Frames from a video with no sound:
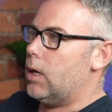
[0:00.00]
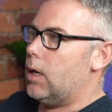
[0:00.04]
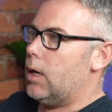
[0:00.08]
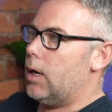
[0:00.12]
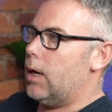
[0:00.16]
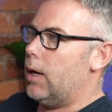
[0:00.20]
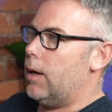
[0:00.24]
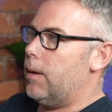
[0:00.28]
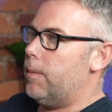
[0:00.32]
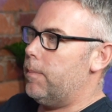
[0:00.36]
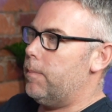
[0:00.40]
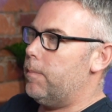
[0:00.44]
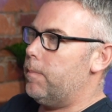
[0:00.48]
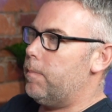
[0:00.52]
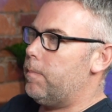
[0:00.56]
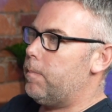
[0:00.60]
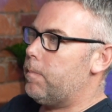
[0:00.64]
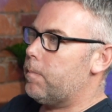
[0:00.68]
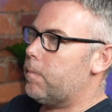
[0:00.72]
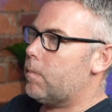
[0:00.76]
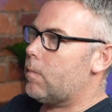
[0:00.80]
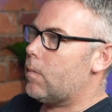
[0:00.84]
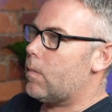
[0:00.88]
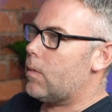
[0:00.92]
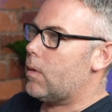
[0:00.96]

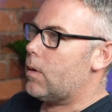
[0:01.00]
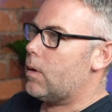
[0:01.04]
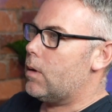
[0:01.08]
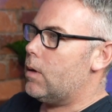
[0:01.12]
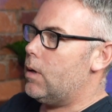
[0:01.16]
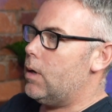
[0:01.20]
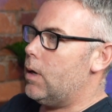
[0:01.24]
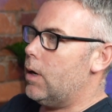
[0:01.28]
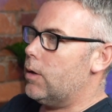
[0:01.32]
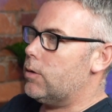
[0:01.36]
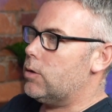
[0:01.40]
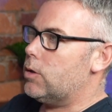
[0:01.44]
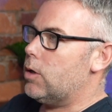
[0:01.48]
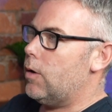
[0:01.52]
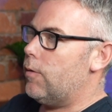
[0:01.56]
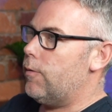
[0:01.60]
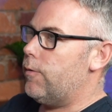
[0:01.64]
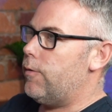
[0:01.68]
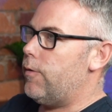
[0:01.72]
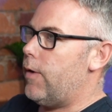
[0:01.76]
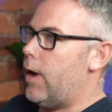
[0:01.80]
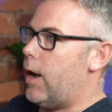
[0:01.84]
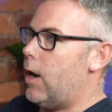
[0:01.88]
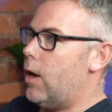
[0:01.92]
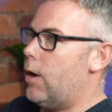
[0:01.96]
Tom
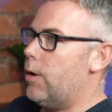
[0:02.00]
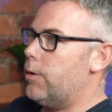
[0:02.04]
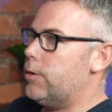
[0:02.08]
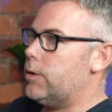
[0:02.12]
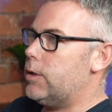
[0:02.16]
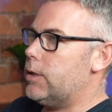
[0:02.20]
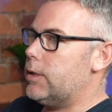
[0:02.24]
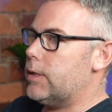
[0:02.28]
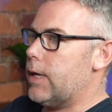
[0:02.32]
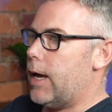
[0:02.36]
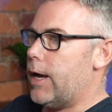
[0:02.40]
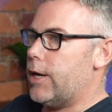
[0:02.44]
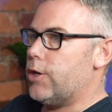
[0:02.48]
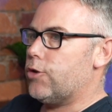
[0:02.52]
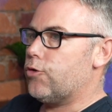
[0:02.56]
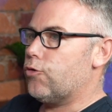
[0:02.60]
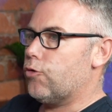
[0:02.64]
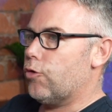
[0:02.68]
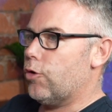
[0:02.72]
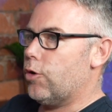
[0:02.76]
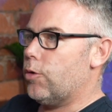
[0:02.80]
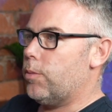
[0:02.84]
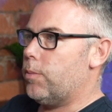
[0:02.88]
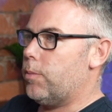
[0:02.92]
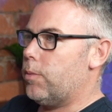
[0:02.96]
Fellows, his age
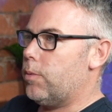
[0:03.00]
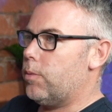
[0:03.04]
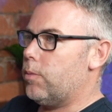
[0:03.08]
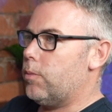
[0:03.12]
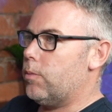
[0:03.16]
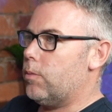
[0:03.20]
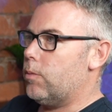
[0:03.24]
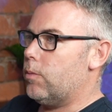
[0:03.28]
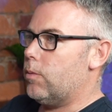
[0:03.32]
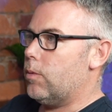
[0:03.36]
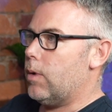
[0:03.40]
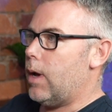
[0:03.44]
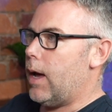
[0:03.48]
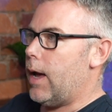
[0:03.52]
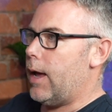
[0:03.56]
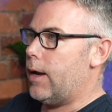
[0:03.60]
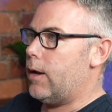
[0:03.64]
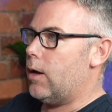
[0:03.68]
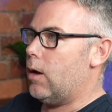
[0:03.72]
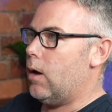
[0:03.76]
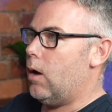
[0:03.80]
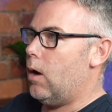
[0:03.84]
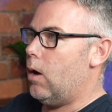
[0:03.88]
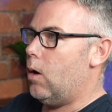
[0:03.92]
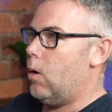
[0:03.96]
group, had
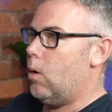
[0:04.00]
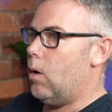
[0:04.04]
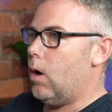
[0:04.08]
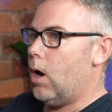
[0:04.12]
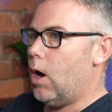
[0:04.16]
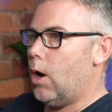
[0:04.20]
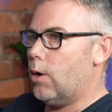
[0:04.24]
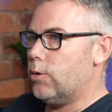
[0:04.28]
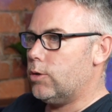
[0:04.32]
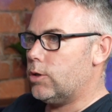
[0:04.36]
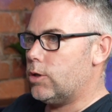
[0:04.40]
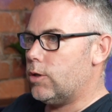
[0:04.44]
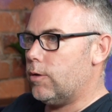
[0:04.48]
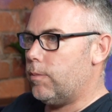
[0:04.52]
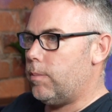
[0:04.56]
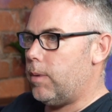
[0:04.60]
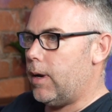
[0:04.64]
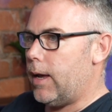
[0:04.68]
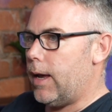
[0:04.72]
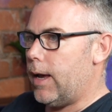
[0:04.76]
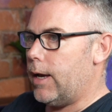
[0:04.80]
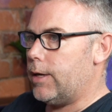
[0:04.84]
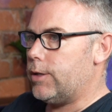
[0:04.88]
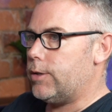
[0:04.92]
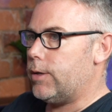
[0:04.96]
a whole host of
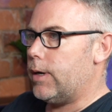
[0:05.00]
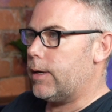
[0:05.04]
players.